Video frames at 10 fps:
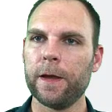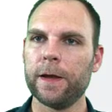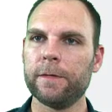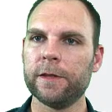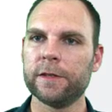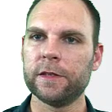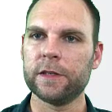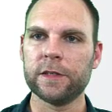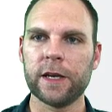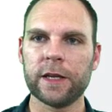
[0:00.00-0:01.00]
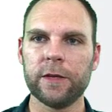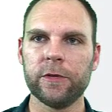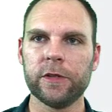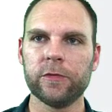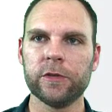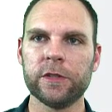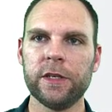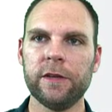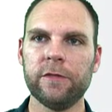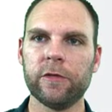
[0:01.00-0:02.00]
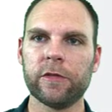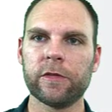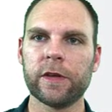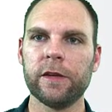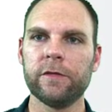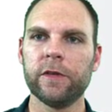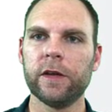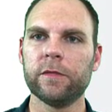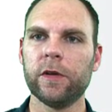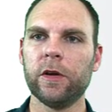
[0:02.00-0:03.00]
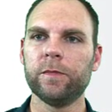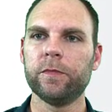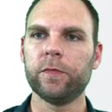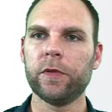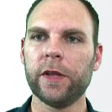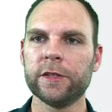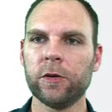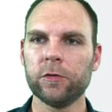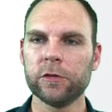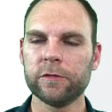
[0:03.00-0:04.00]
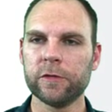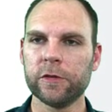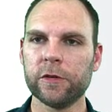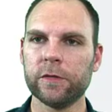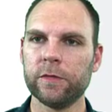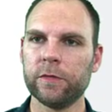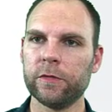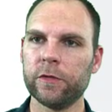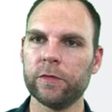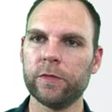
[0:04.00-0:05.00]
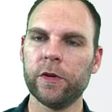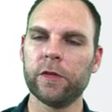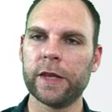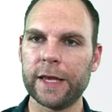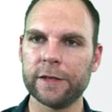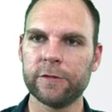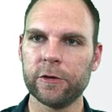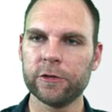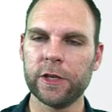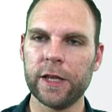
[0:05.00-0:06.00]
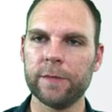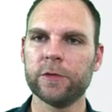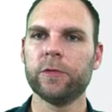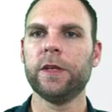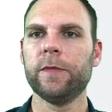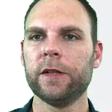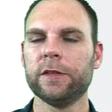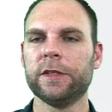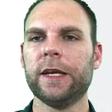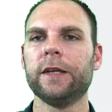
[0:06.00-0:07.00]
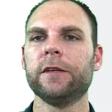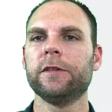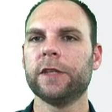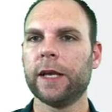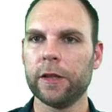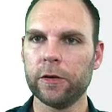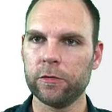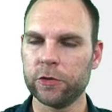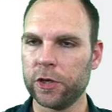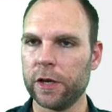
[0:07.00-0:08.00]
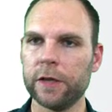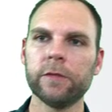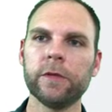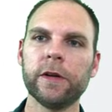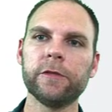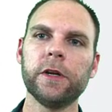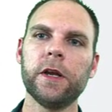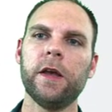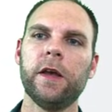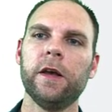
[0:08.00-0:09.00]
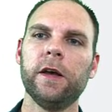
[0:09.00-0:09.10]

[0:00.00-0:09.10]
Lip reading: this is exactly what they'll receive, with kind of a placeholder for the guest's first name. So when the email is sent out, it'll say hello John or whatever.